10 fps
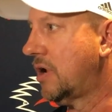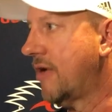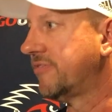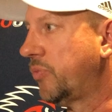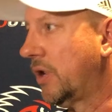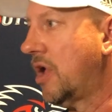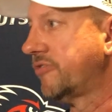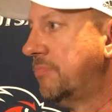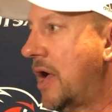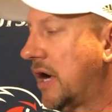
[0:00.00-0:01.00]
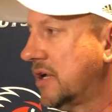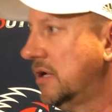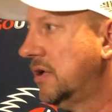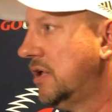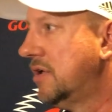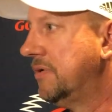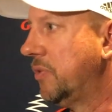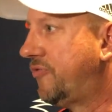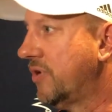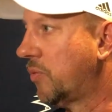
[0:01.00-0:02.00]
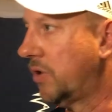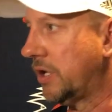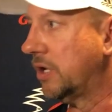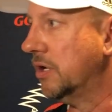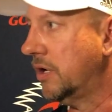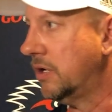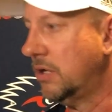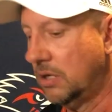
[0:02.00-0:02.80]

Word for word: Obviously, we lost Maka, but we feel really good